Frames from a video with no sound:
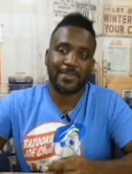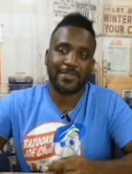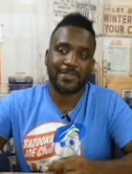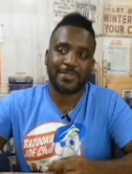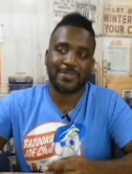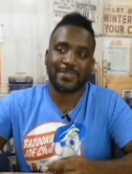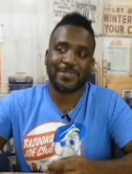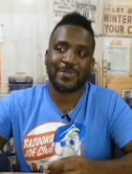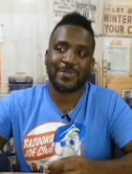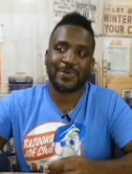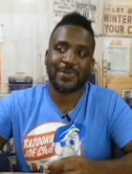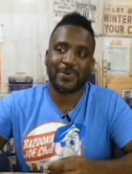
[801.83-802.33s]

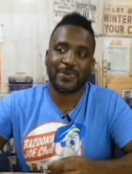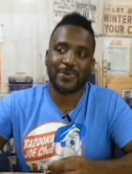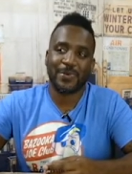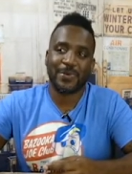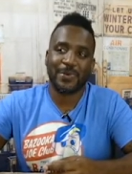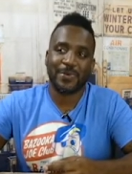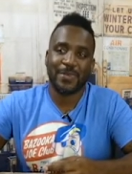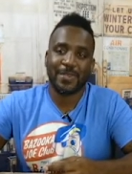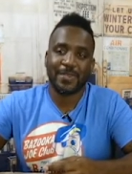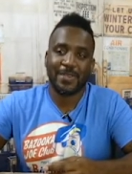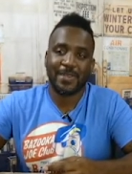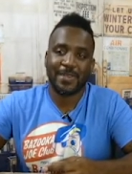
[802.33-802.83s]
So
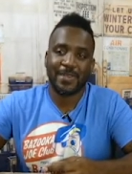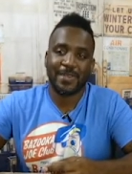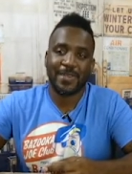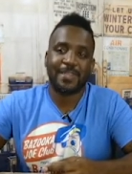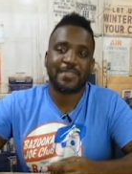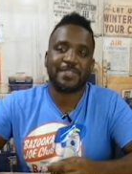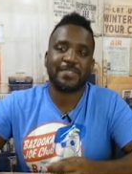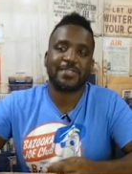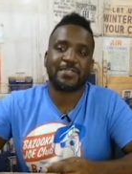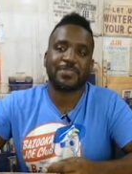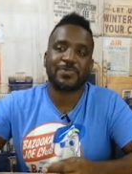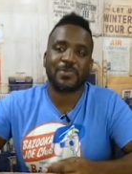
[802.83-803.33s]

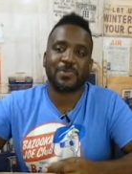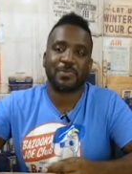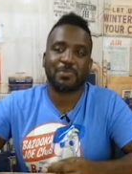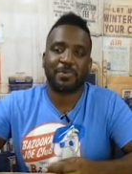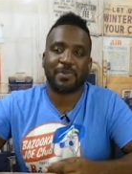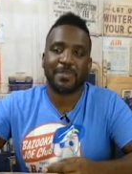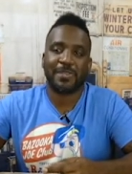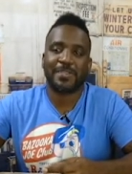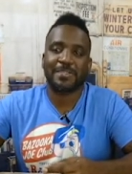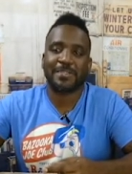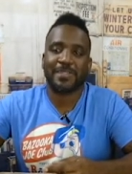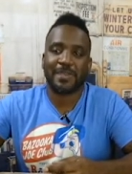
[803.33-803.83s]
let's just
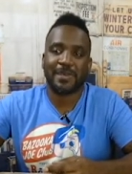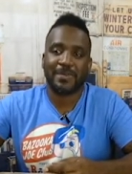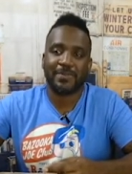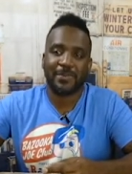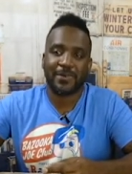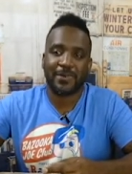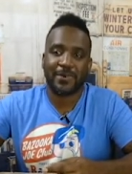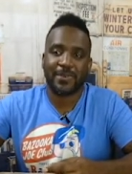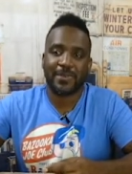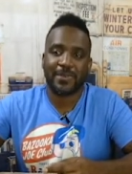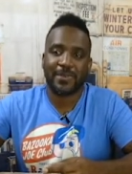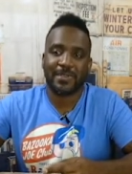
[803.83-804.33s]
replace that
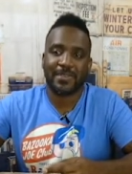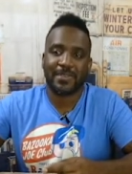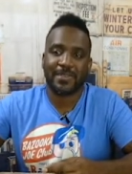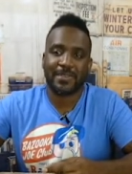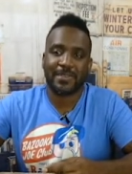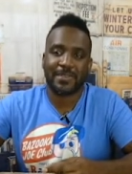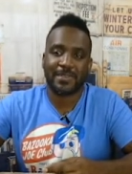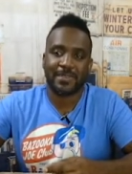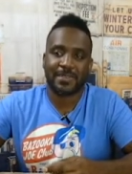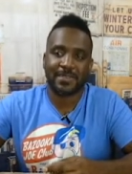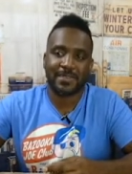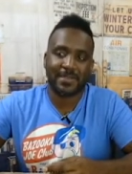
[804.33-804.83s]
part
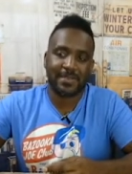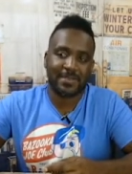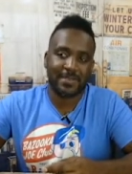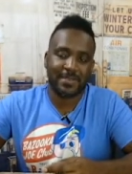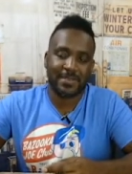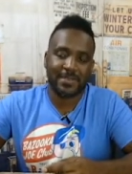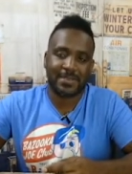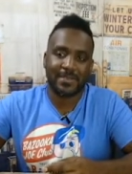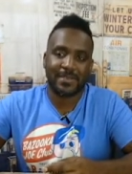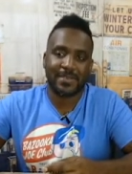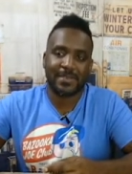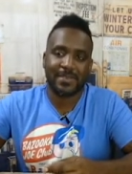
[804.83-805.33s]

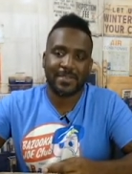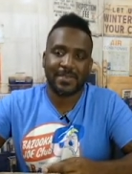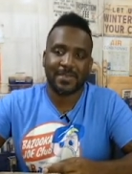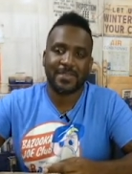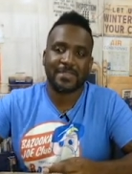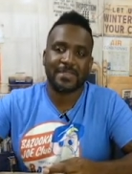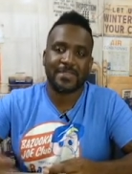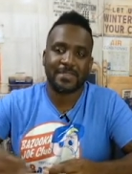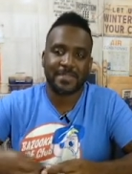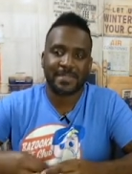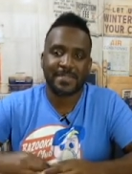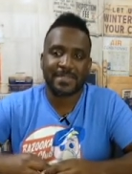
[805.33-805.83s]

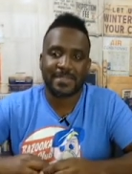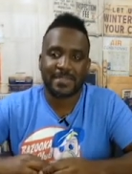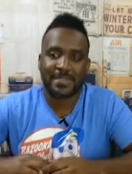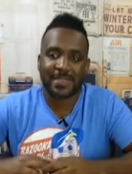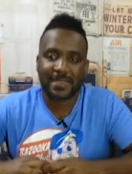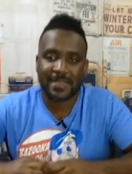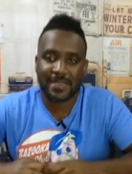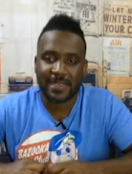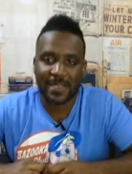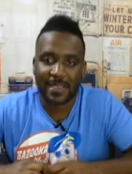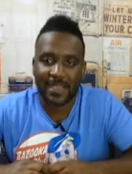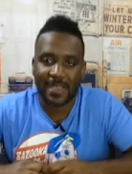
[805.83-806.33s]
and
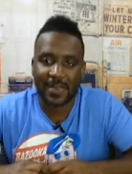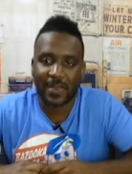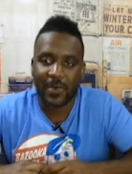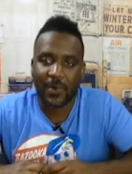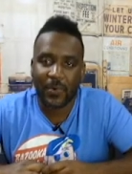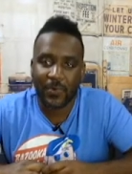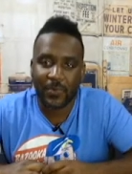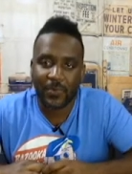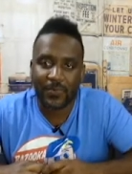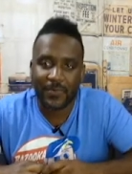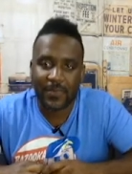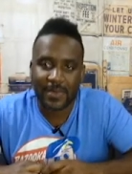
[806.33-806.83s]

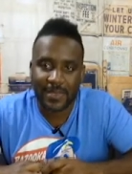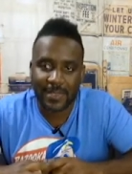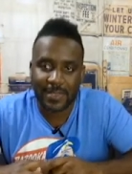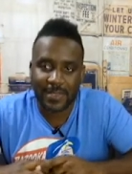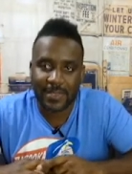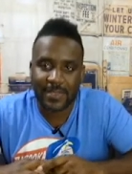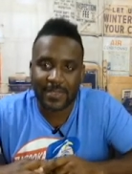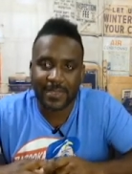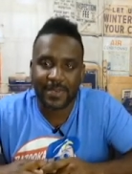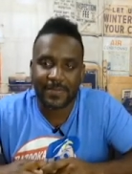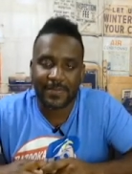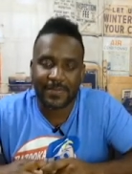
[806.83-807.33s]

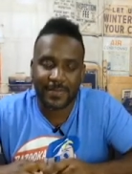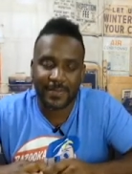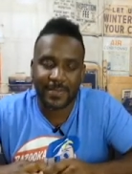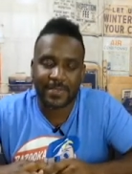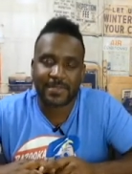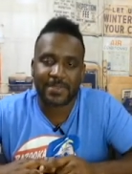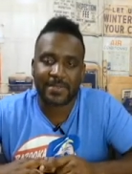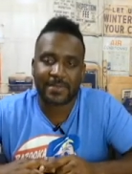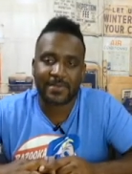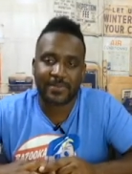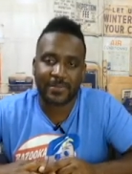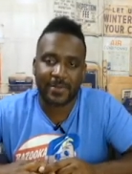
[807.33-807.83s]
hopefully it
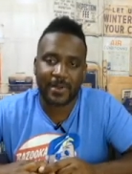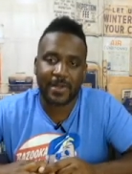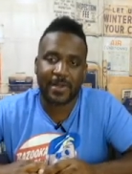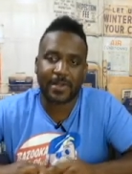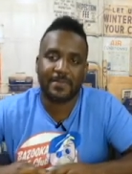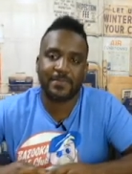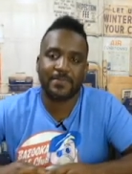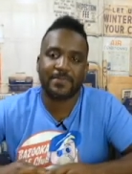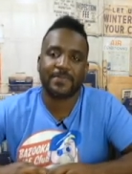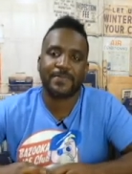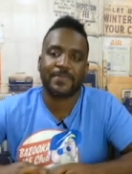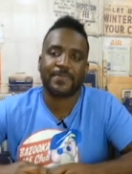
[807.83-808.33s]
fixes the
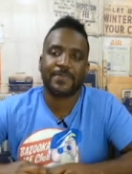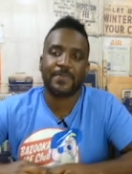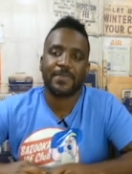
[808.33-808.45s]
problem.